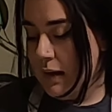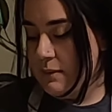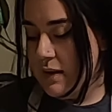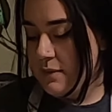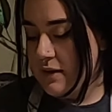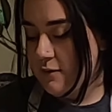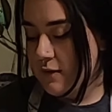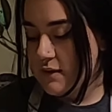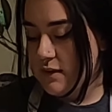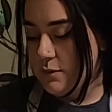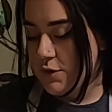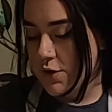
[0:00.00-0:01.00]
and maybe even
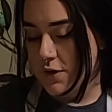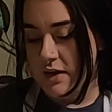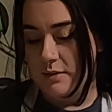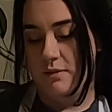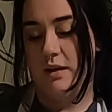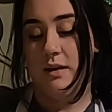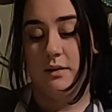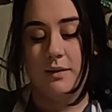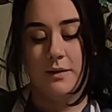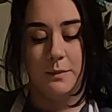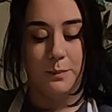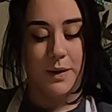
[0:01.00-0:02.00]
some turkey meat.
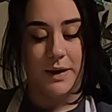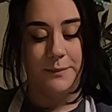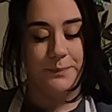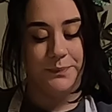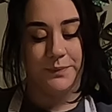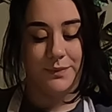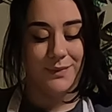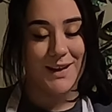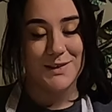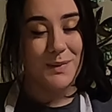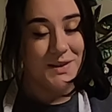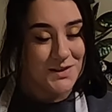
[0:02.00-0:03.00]
But
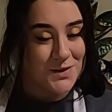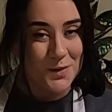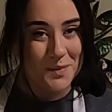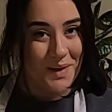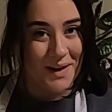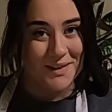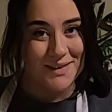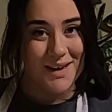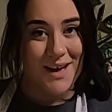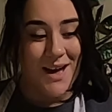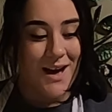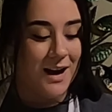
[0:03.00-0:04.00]
that's my snowman.
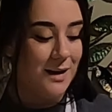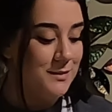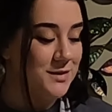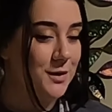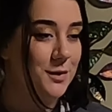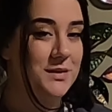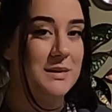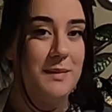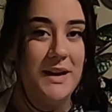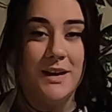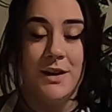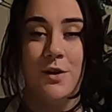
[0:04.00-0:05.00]
So to
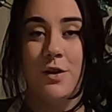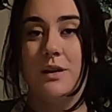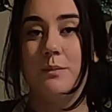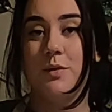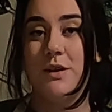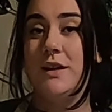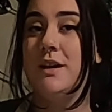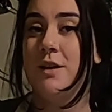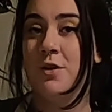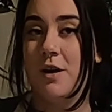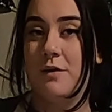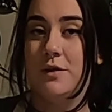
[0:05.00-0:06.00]
bake it, you're gonna preheat
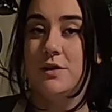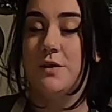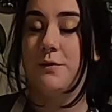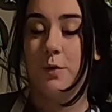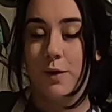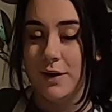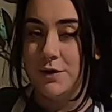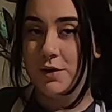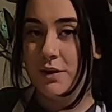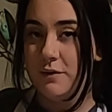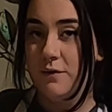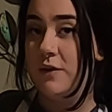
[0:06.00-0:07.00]
your oven to
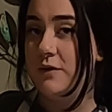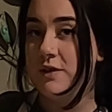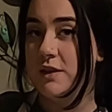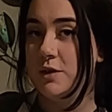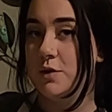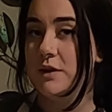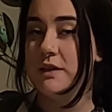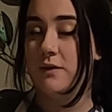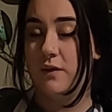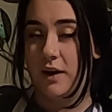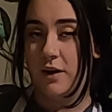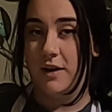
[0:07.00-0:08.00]
450 degrees
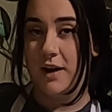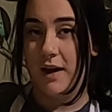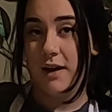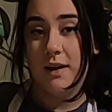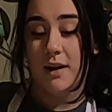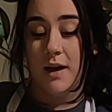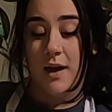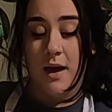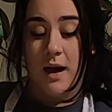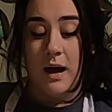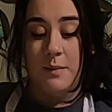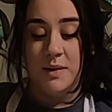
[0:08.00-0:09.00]
Fahrenheit,
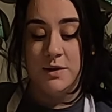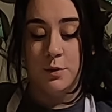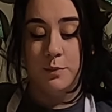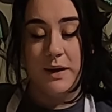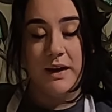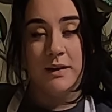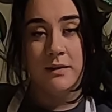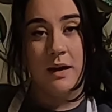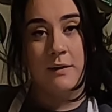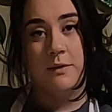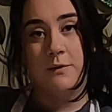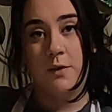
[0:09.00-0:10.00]
and you'll bake it in
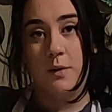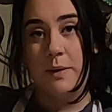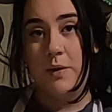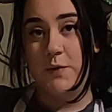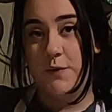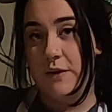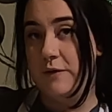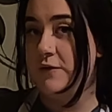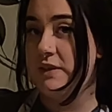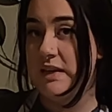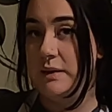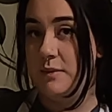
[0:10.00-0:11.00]
the oven for about
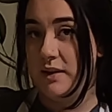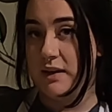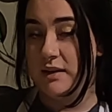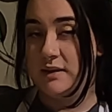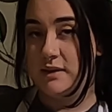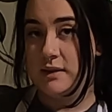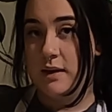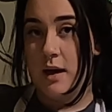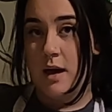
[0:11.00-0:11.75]
15 minutes.